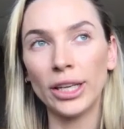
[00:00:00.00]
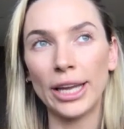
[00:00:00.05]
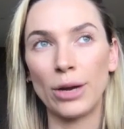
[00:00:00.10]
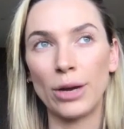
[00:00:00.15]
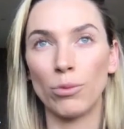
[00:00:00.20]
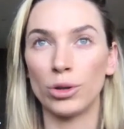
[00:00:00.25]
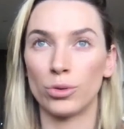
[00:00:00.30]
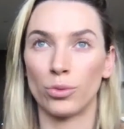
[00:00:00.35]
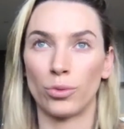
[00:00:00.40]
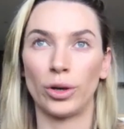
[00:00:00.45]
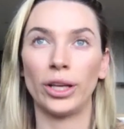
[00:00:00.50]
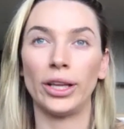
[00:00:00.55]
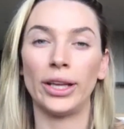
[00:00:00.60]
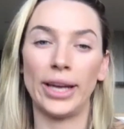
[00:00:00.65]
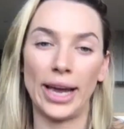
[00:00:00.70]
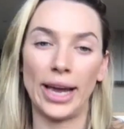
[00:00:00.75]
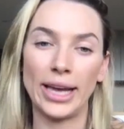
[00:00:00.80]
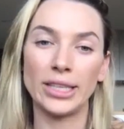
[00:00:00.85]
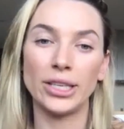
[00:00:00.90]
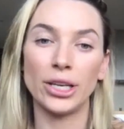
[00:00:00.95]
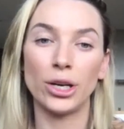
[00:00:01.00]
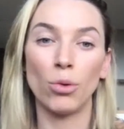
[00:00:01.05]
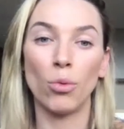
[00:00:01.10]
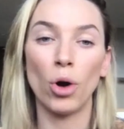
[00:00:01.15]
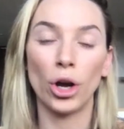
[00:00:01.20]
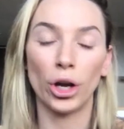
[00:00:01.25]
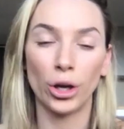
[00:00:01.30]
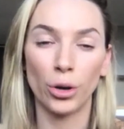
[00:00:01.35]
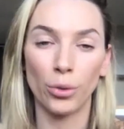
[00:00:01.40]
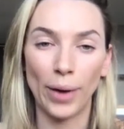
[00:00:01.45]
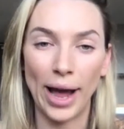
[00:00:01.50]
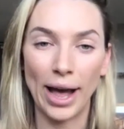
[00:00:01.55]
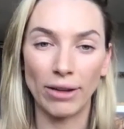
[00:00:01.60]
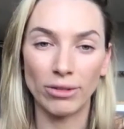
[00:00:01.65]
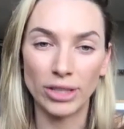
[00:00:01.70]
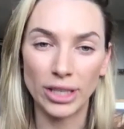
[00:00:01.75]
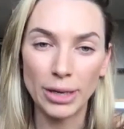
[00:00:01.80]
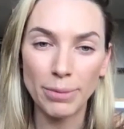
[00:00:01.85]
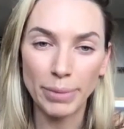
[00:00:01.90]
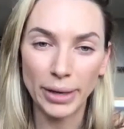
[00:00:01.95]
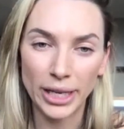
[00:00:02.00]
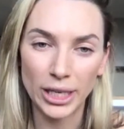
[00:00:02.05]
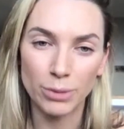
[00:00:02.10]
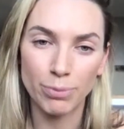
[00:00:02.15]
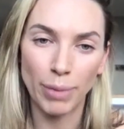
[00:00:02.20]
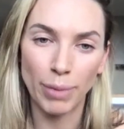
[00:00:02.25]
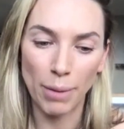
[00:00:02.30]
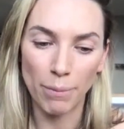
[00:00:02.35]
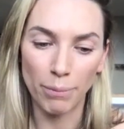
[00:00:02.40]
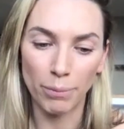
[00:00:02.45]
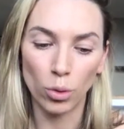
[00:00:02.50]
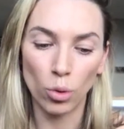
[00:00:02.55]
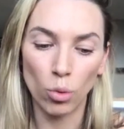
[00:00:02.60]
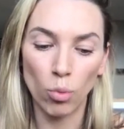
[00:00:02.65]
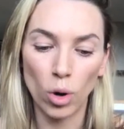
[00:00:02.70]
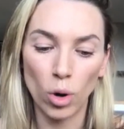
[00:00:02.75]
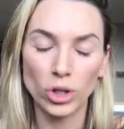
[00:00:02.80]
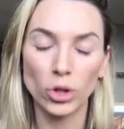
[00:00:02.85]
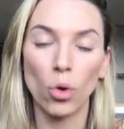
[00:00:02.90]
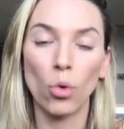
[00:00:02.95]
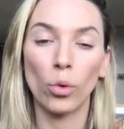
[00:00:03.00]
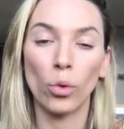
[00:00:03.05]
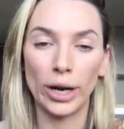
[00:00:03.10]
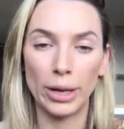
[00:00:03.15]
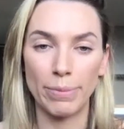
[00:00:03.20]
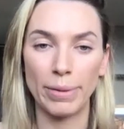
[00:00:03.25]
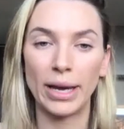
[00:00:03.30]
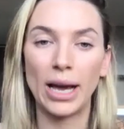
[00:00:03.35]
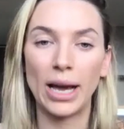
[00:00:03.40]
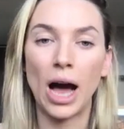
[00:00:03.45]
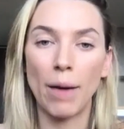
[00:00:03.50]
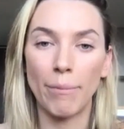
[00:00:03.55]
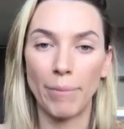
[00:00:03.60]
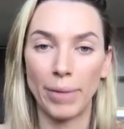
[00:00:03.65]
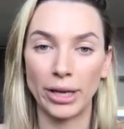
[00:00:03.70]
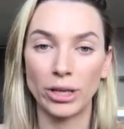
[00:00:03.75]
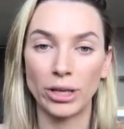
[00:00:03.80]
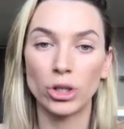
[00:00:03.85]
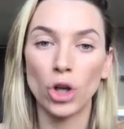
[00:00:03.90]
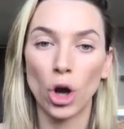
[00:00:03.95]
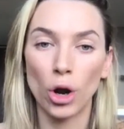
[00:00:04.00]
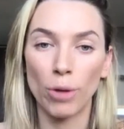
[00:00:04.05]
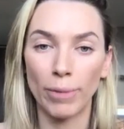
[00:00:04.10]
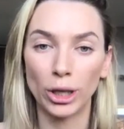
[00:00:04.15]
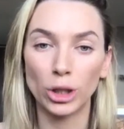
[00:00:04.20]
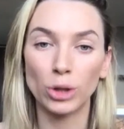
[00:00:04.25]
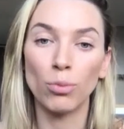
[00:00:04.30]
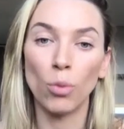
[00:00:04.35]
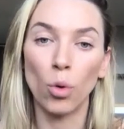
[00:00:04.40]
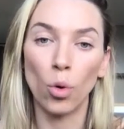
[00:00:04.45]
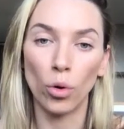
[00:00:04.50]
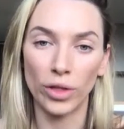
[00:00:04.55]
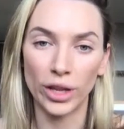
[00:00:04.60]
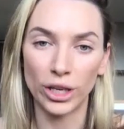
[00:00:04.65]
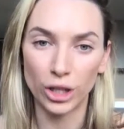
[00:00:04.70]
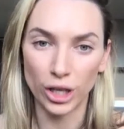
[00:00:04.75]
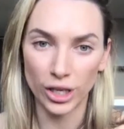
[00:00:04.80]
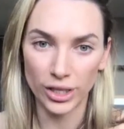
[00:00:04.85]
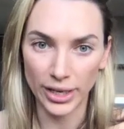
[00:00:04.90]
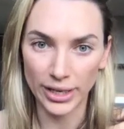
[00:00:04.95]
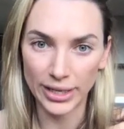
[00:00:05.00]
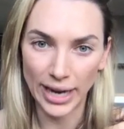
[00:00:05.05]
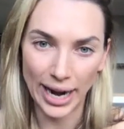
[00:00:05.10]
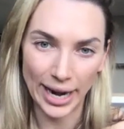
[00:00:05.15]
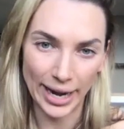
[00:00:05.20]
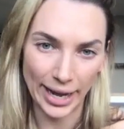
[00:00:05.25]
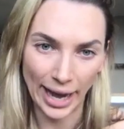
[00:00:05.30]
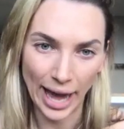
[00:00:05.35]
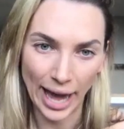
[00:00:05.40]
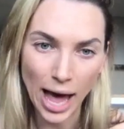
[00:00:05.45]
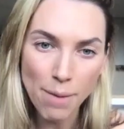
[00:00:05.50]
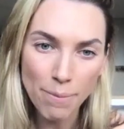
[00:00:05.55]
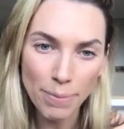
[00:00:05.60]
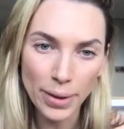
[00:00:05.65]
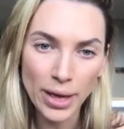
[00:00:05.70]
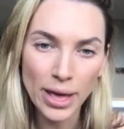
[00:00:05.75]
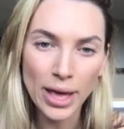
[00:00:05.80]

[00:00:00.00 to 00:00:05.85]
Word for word: it was really easy to work around it because Bumble was already becoming so much more than just a dating app.